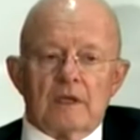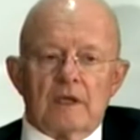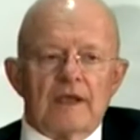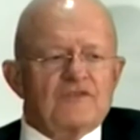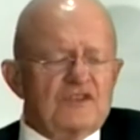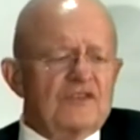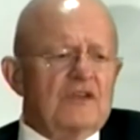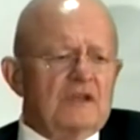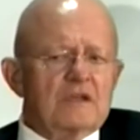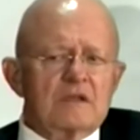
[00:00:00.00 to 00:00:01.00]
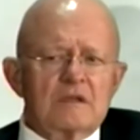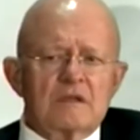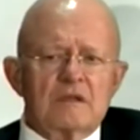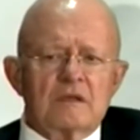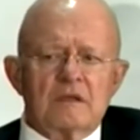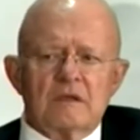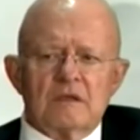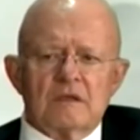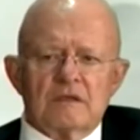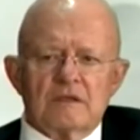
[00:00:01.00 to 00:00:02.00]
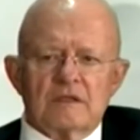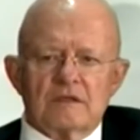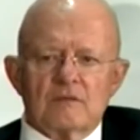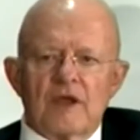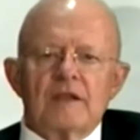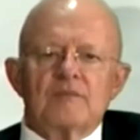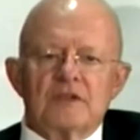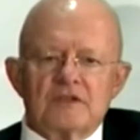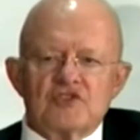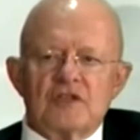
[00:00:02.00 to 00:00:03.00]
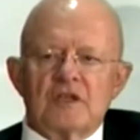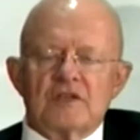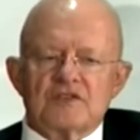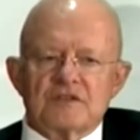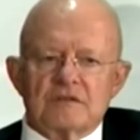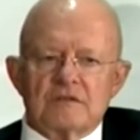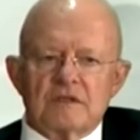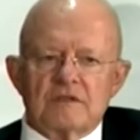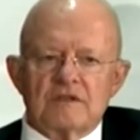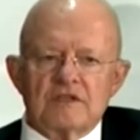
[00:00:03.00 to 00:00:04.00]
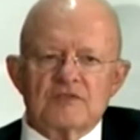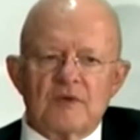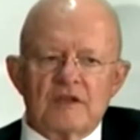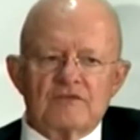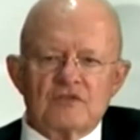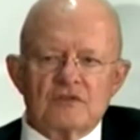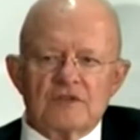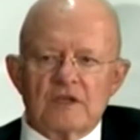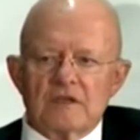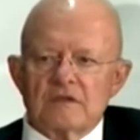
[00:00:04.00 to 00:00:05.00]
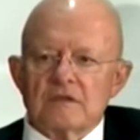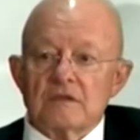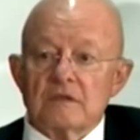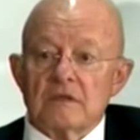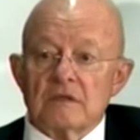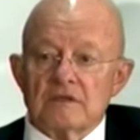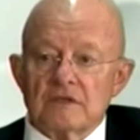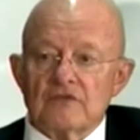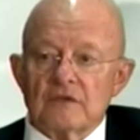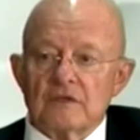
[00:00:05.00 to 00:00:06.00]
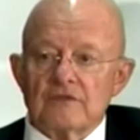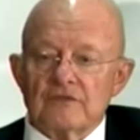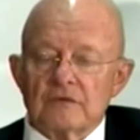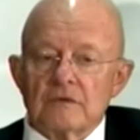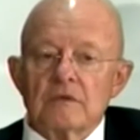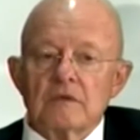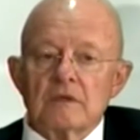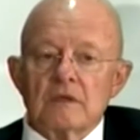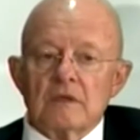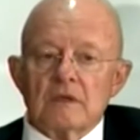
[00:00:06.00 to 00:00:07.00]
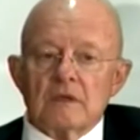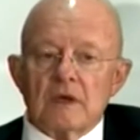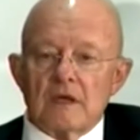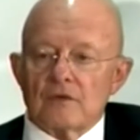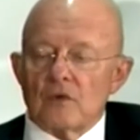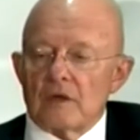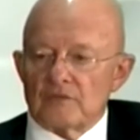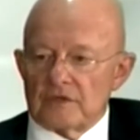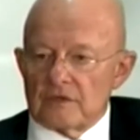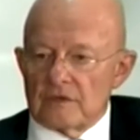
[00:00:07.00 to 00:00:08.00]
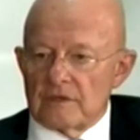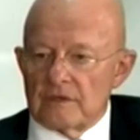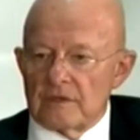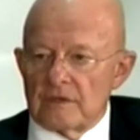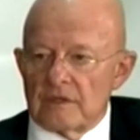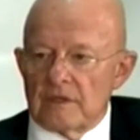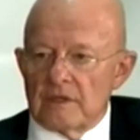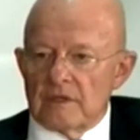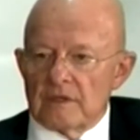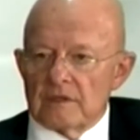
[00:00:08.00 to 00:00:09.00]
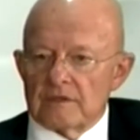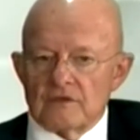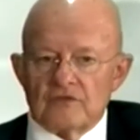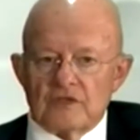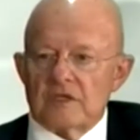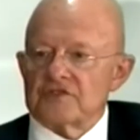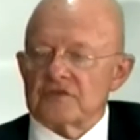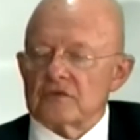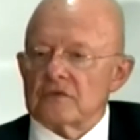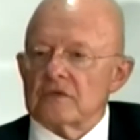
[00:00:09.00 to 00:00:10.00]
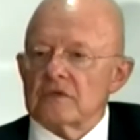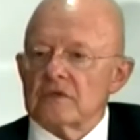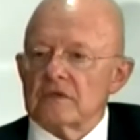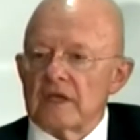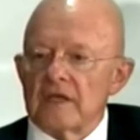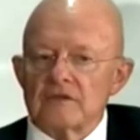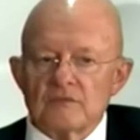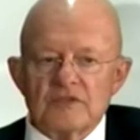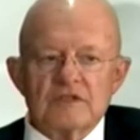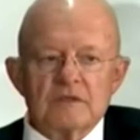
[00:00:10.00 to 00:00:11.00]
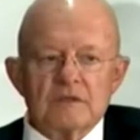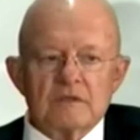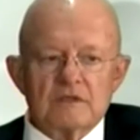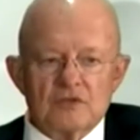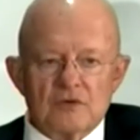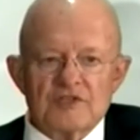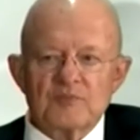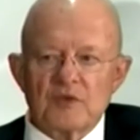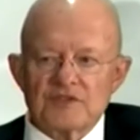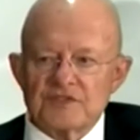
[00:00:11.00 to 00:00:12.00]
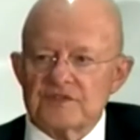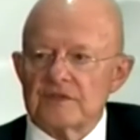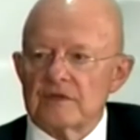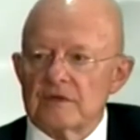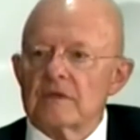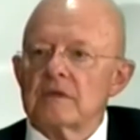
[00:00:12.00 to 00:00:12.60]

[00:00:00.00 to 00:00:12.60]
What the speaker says: I have to think that there might have been a chance that things might have turned out differently for Otto Wambier, the UVA student, had there been a U.S. presence there